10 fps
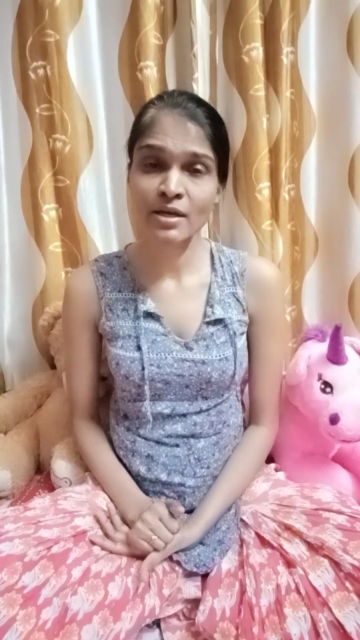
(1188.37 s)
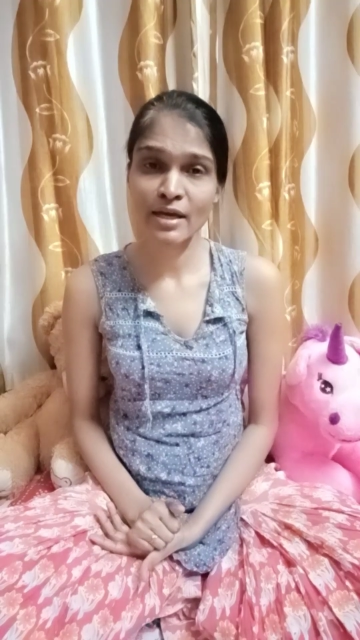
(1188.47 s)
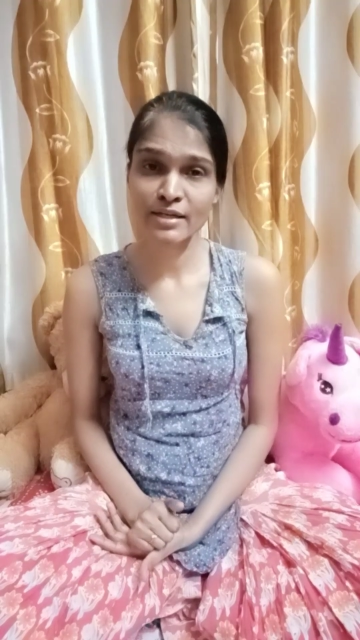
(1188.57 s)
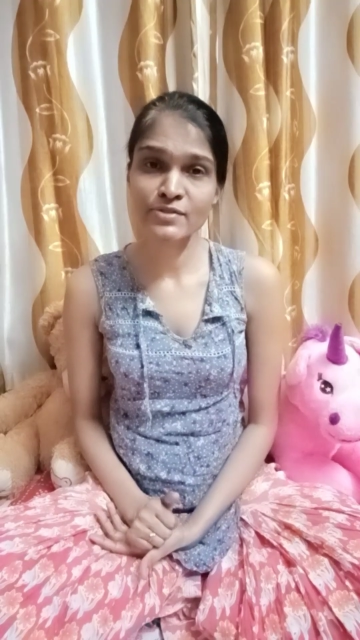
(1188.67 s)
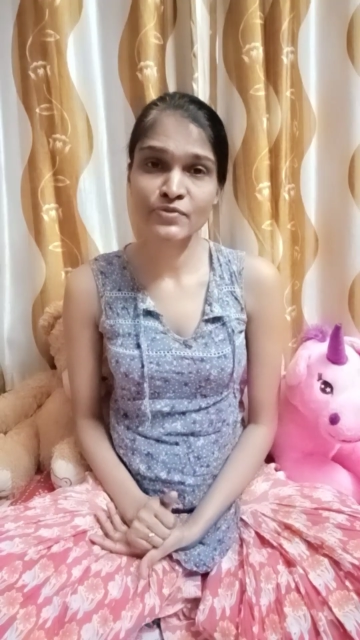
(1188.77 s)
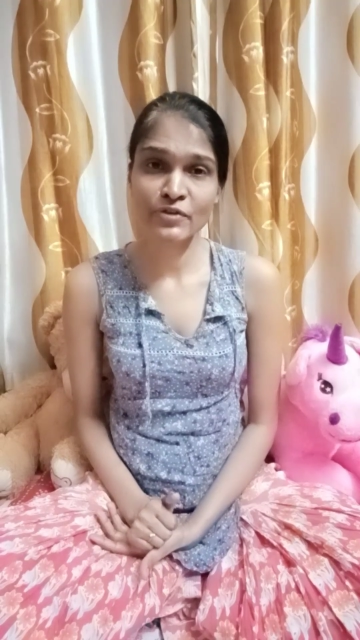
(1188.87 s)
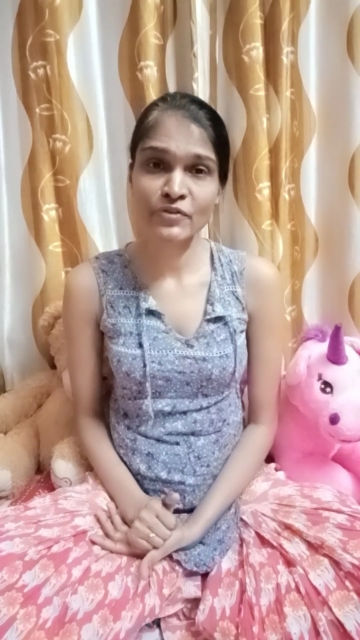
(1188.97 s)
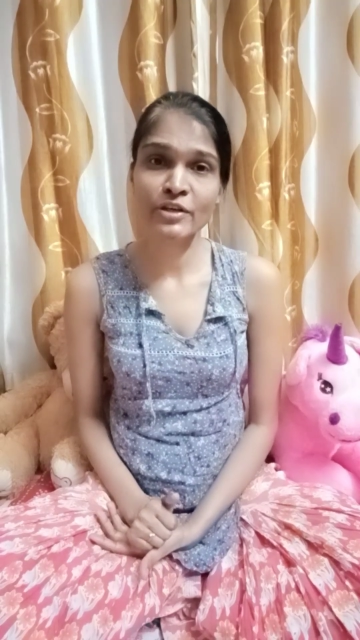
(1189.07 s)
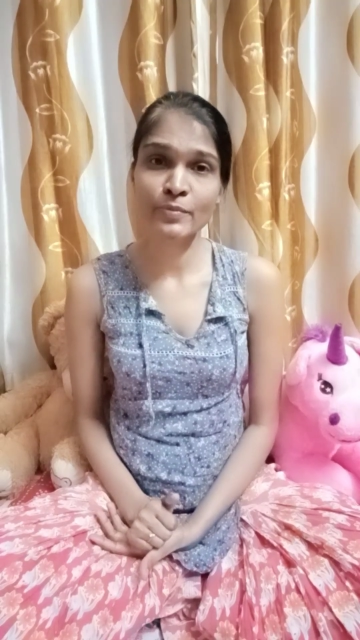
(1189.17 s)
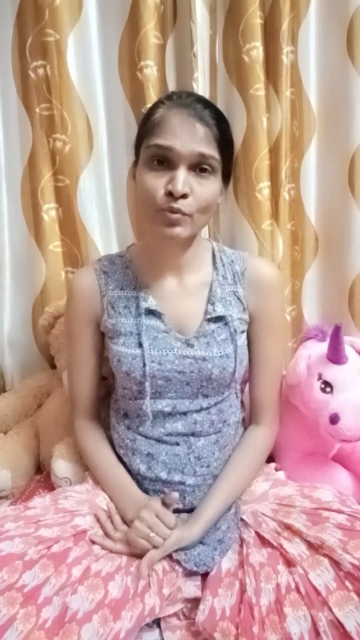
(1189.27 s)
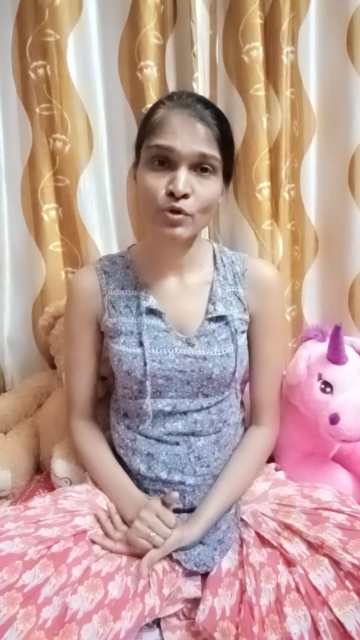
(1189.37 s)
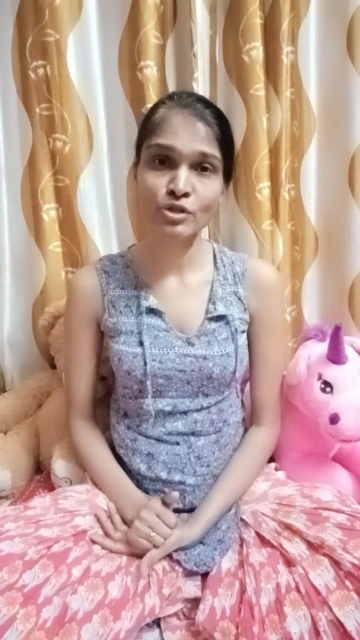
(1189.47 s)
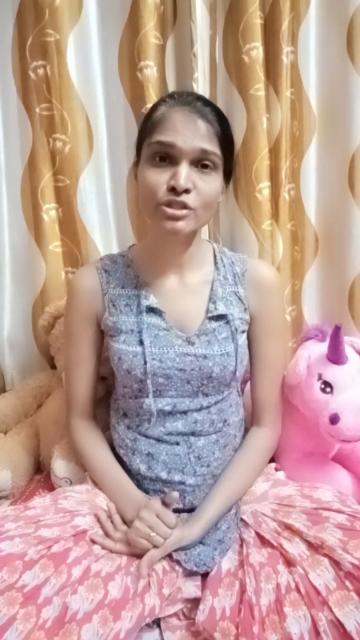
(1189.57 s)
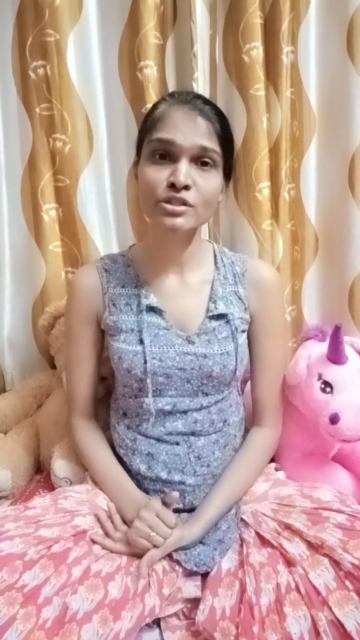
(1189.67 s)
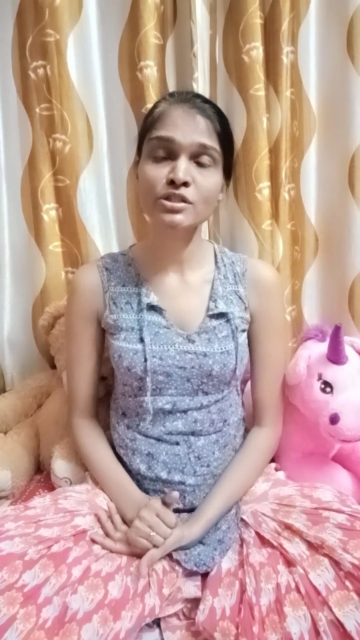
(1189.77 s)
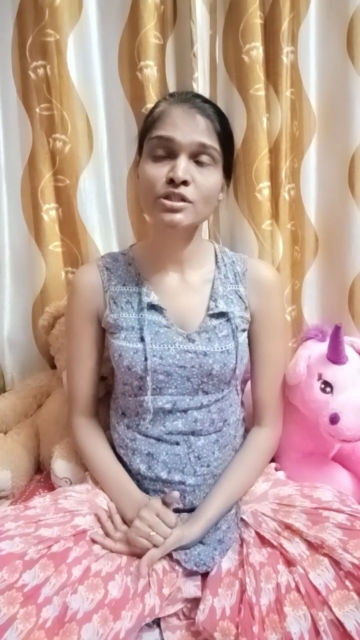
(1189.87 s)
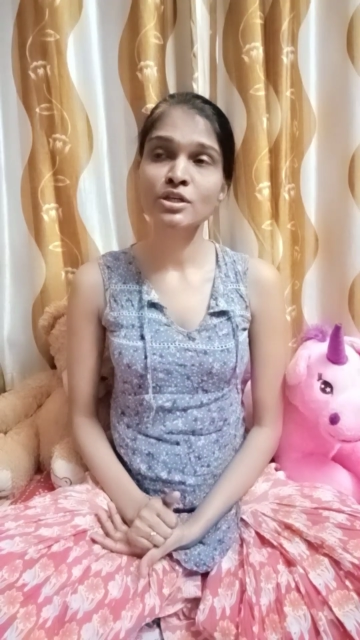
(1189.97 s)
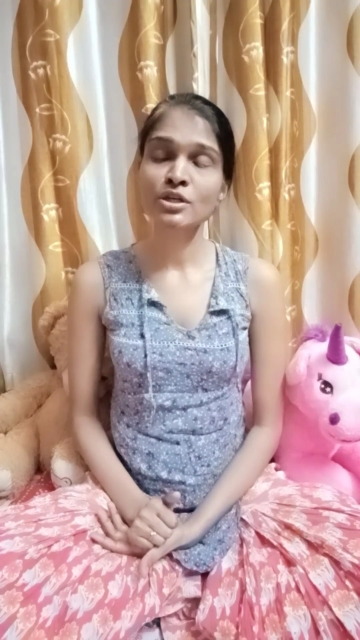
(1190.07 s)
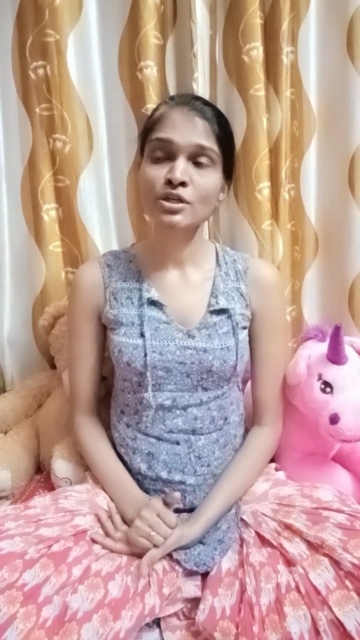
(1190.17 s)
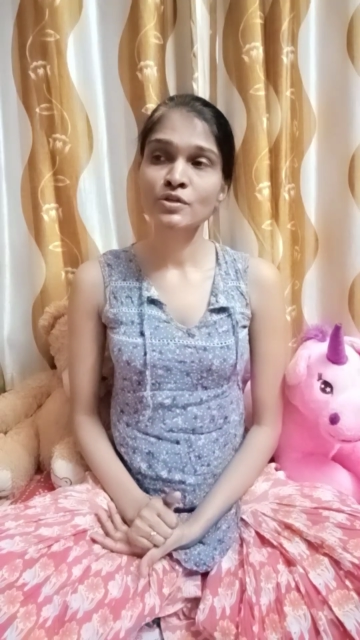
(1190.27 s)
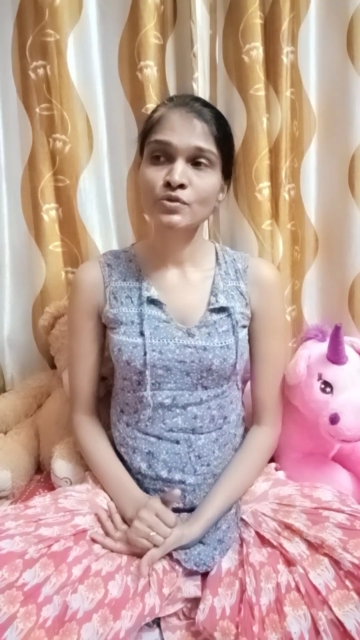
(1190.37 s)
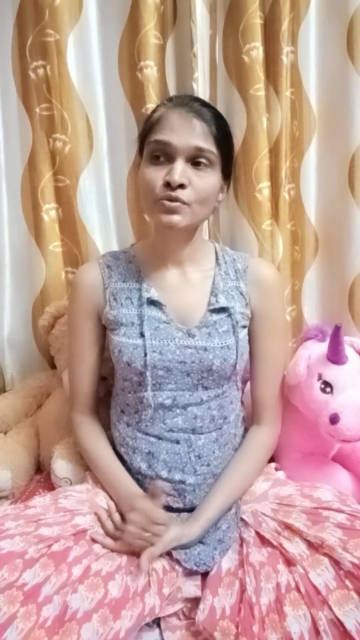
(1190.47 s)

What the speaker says: And it's very, very important to